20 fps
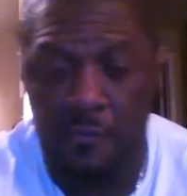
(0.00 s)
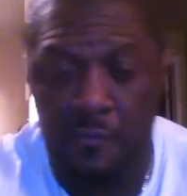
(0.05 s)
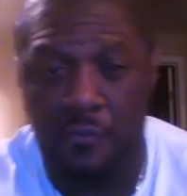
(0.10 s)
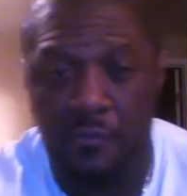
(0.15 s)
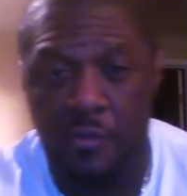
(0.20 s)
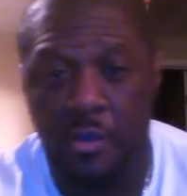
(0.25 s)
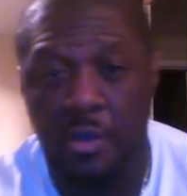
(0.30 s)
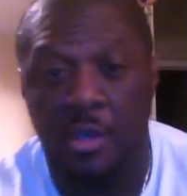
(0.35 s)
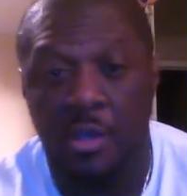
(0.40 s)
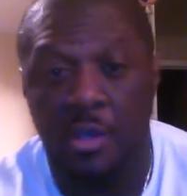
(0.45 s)

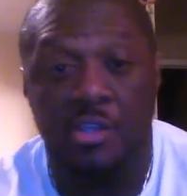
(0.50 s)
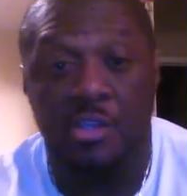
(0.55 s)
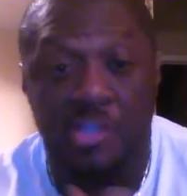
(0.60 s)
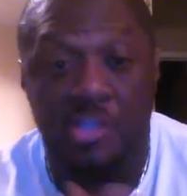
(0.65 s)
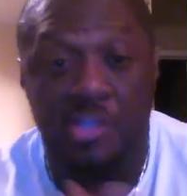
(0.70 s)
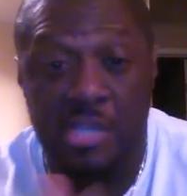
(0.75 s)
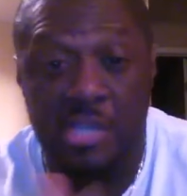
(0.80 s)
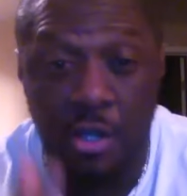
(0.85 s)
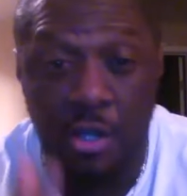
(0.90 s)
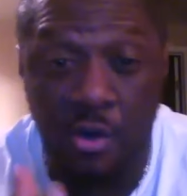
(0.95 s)
Check her
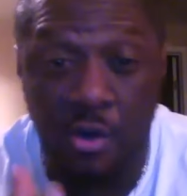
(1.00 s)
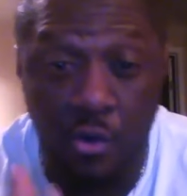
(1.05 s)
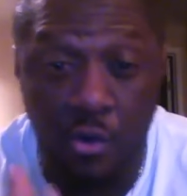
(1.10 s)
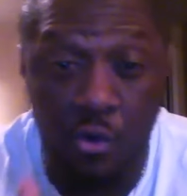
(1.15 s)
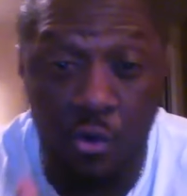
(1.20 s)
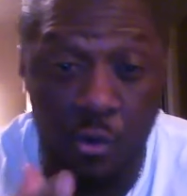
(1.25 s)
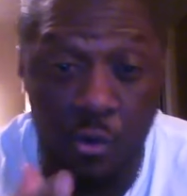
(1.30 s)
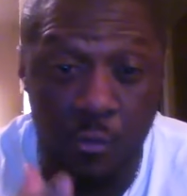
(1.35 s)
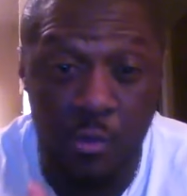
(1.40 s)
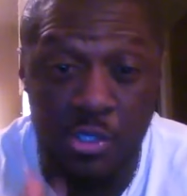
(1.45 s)
on what
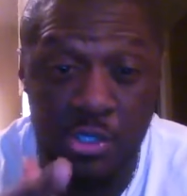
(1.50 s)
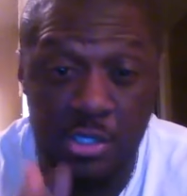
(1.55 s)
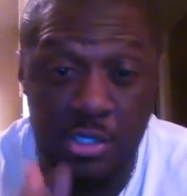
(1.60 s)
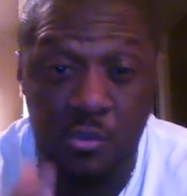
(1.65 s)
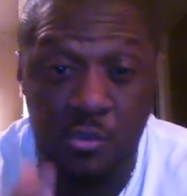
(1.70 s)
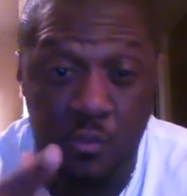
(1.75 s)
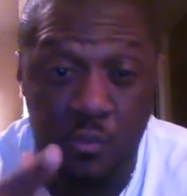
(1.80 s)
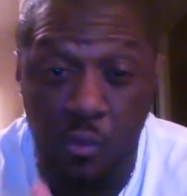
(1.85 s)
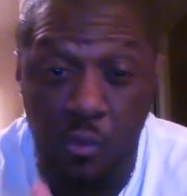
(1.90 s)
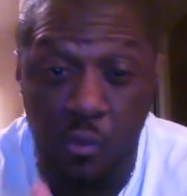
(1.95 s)
she's wrong
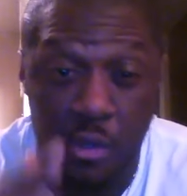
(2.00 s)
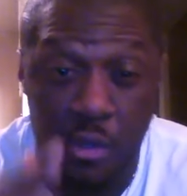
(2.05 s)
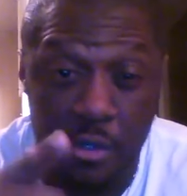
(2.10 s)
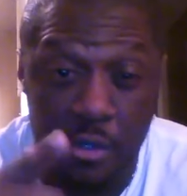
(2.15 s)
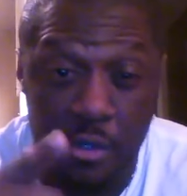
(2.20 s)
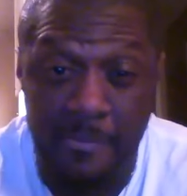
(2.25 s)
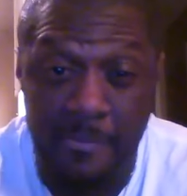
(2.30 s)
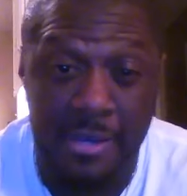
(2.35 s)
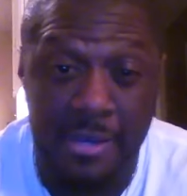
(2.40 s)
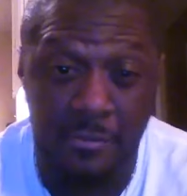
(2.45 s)
about.
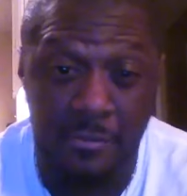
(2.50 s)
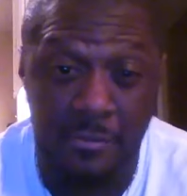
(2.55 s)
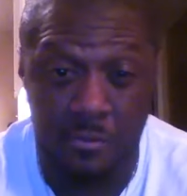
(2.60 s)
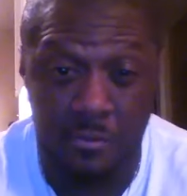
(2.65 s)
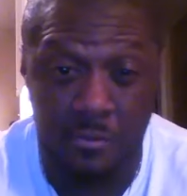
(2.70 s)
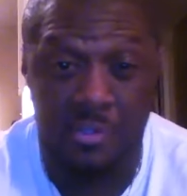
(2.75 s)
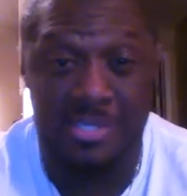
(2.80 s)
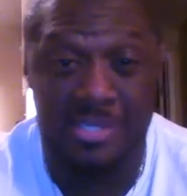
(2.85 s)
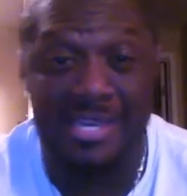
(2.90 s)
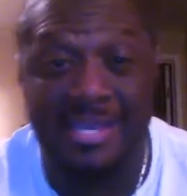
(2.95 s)
Check
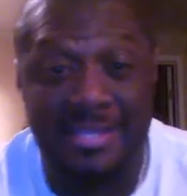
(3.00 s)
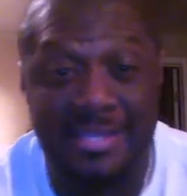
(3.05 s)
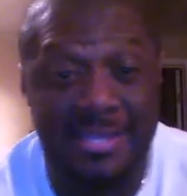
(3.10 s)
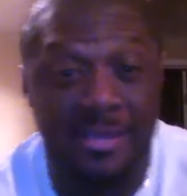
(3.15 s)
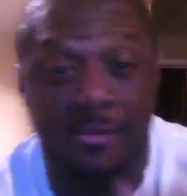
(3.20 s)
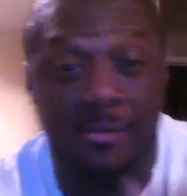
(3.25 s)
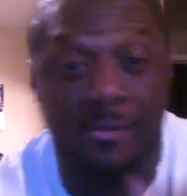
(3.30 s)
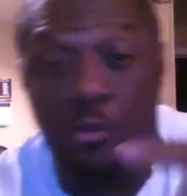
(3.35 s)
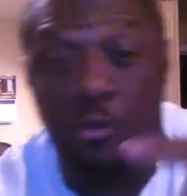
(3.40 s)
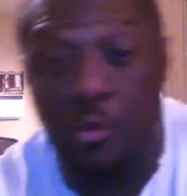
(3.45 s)
them on
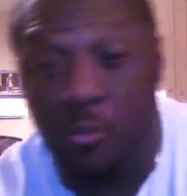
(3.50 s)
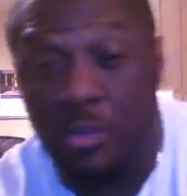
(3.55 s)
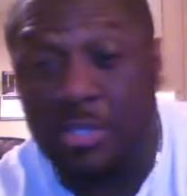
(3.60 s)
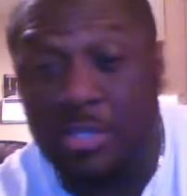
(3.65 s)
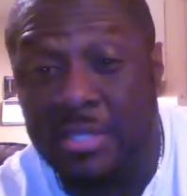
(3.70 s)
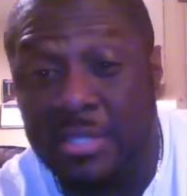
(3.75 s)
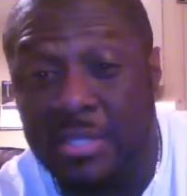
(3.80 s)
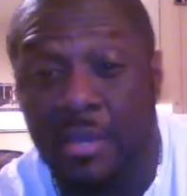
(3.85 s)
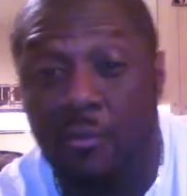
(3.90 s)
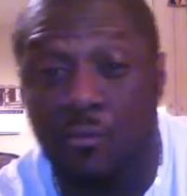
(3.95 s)
what they're
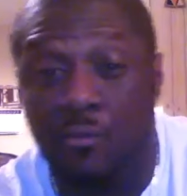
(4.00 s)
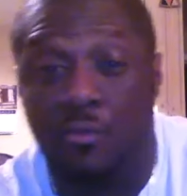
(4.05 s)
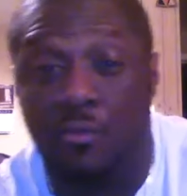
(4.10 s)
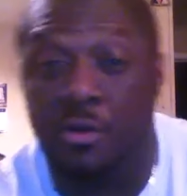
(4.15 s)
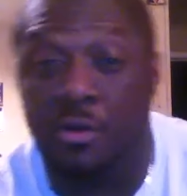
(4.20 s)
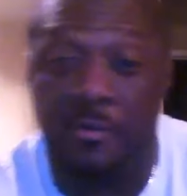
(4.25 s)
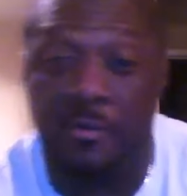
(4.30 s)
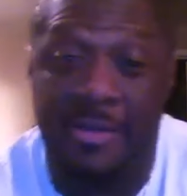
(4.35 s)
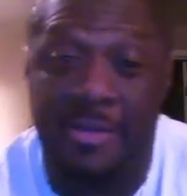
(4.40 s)
wrong about.